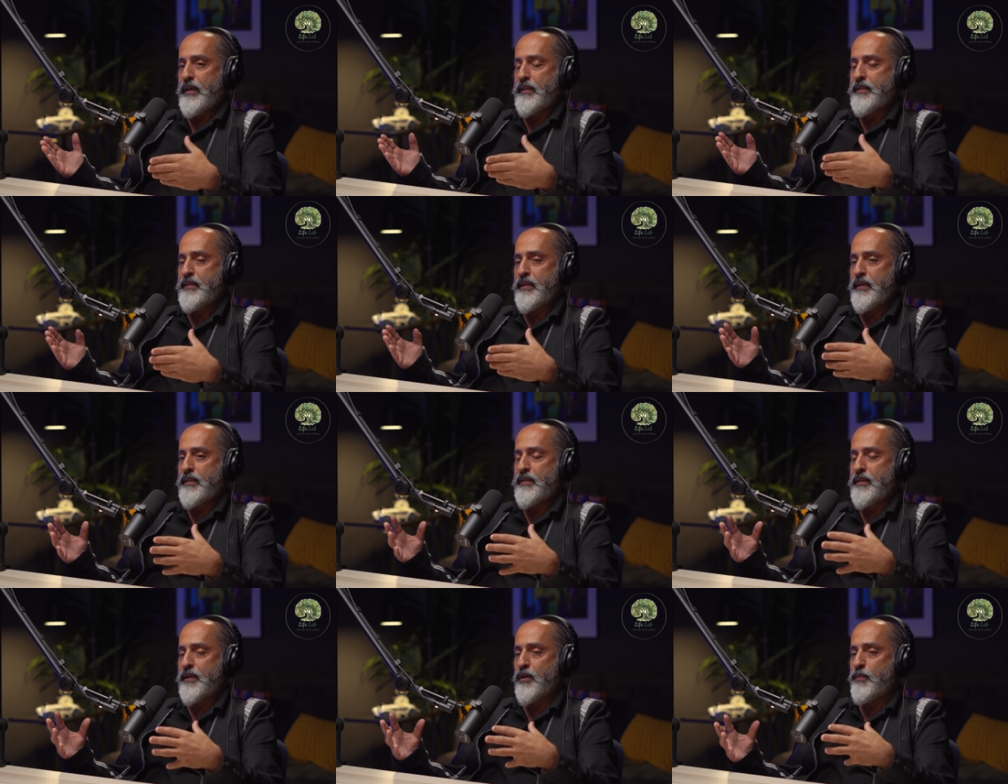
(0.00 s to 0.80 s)
it's
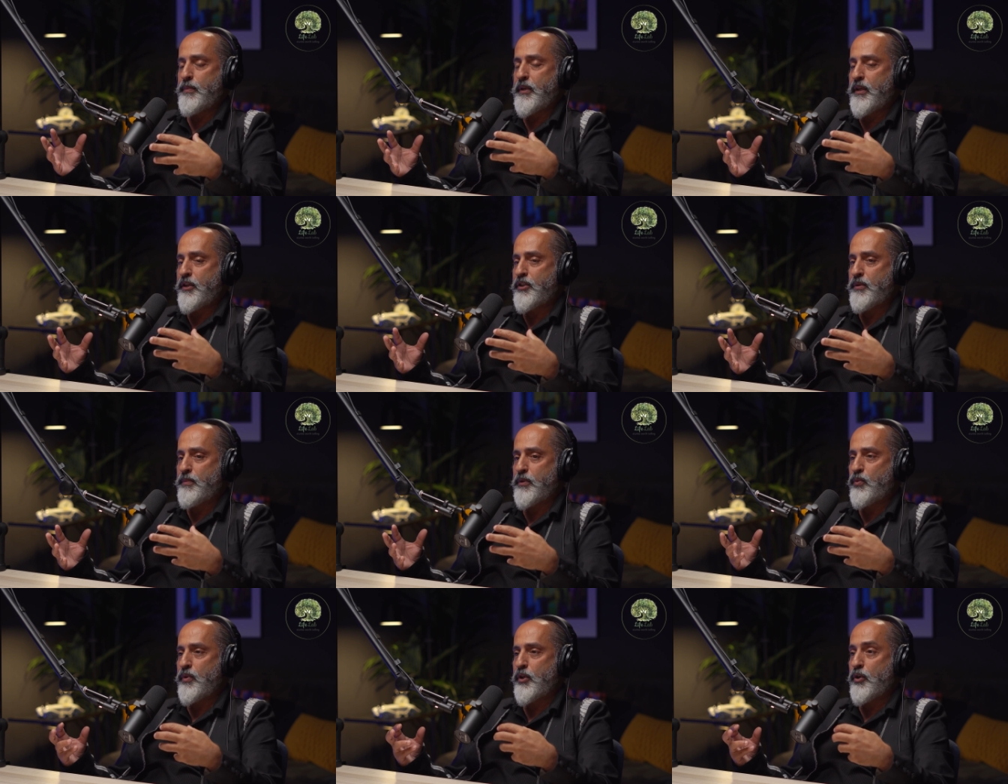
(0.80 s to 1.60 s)
it's a combination
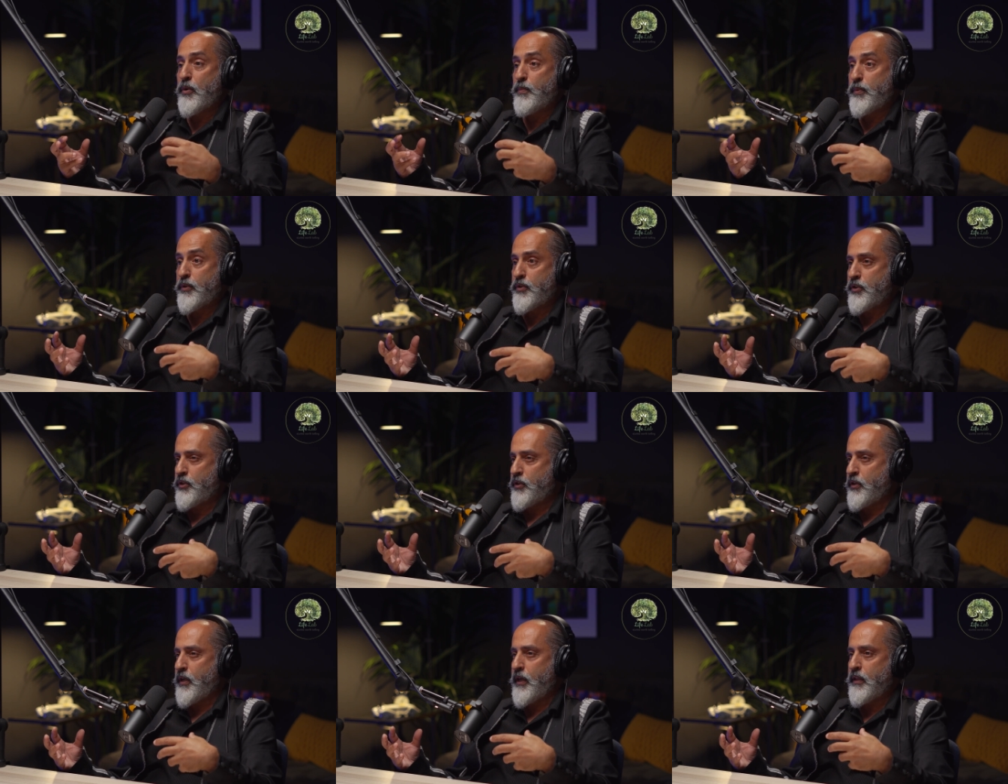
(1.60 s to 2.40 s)
between
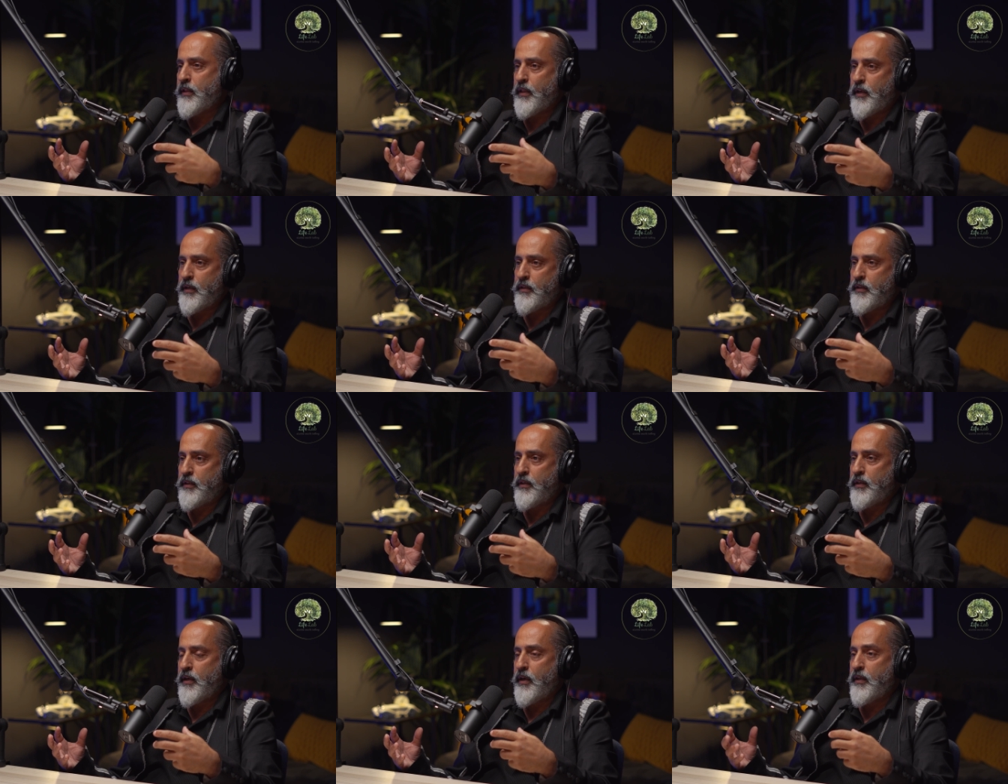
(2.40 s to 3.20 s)
composition and lighting